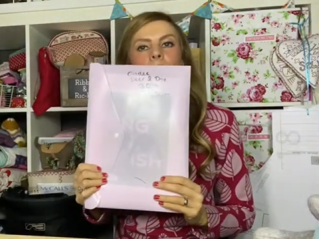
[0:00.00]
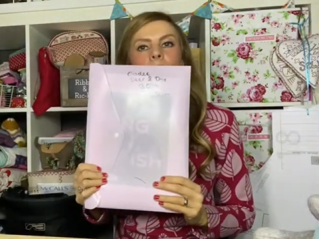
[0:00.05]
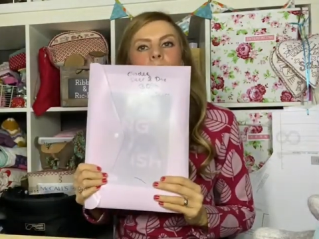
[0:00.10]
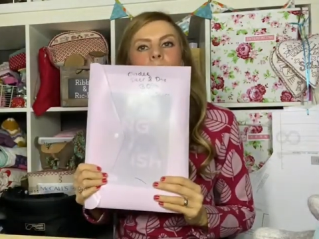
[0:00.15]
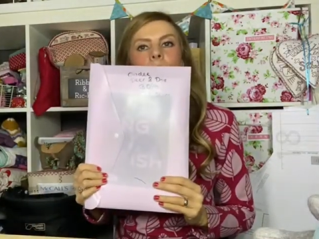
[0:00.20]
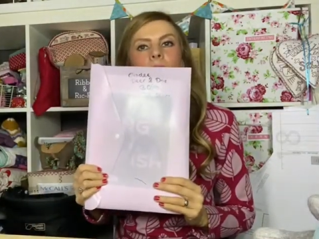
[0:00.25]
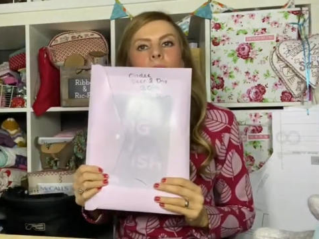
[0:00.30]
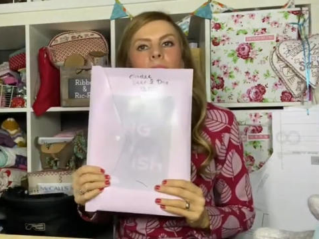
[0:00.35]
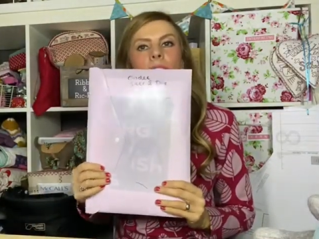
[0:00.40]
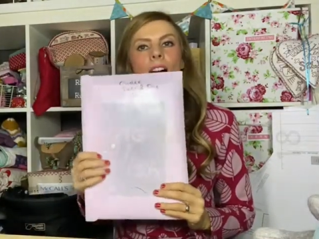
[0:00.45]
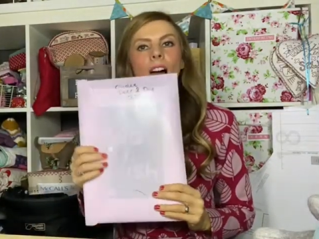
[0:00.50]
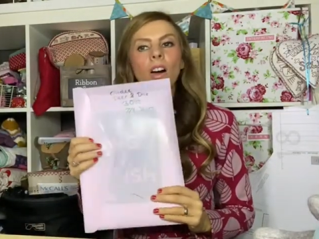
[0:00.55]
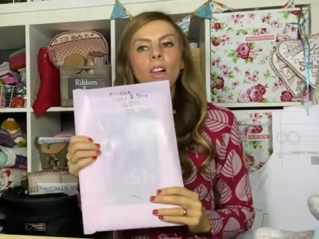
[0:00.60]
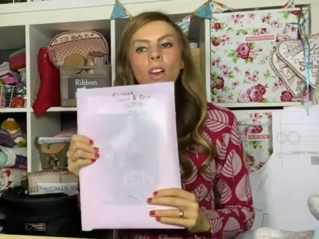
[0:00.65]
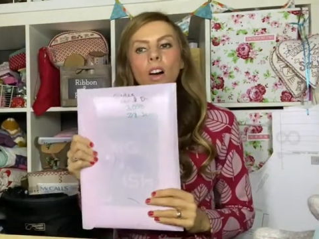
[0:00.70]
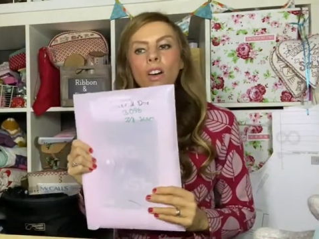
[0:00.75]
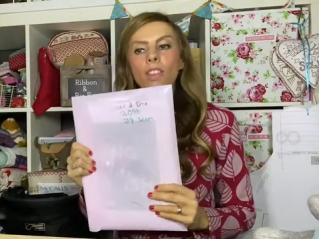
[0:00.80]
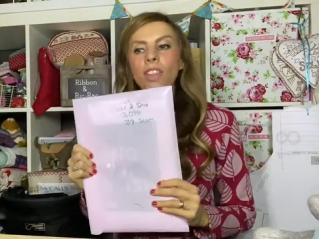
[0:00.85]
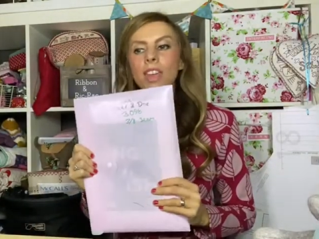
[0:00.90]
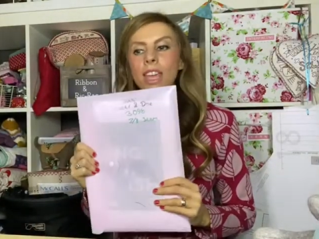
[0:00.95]
so yeah, I
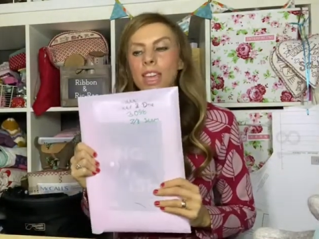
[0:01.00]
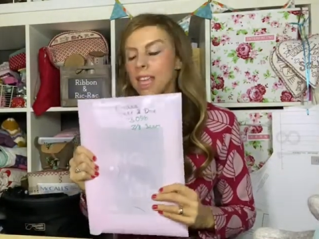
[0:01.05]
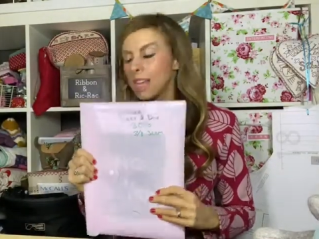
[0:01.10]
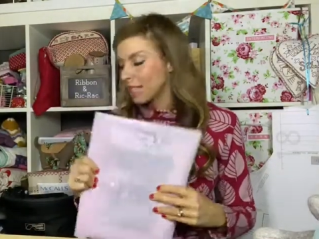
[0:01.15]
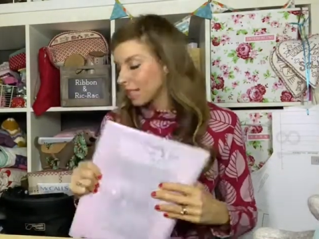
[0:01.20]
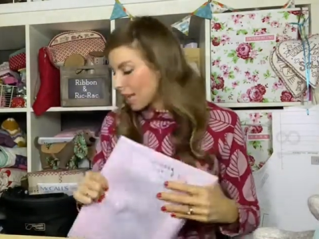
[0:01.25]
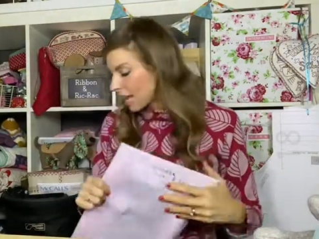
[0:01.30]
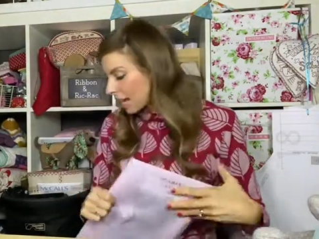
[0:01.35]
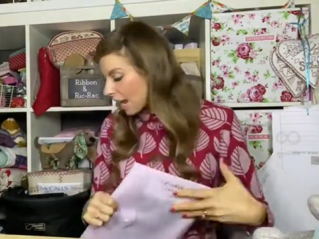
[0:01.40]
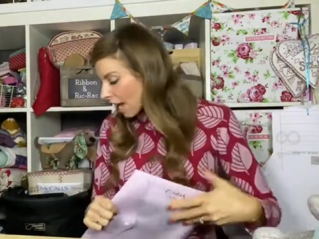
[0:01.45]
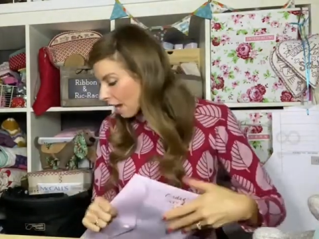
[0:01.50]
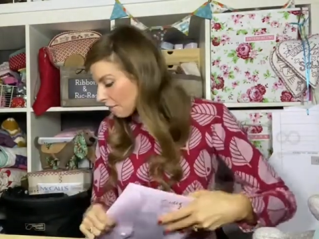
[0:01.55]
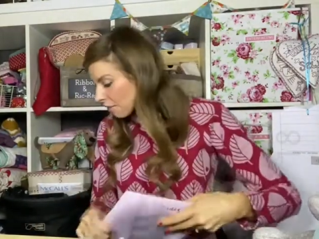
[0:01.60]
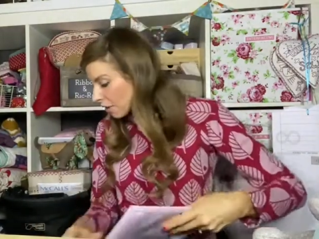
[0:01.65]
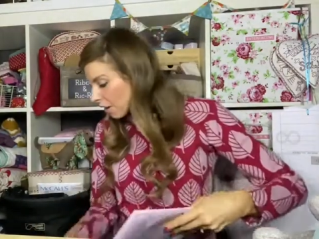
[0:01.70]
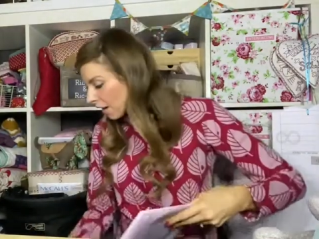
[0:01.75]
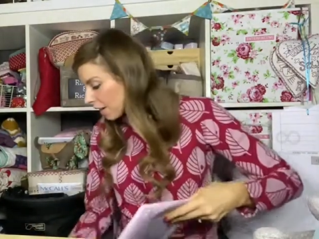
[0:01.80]
like these and I haven't got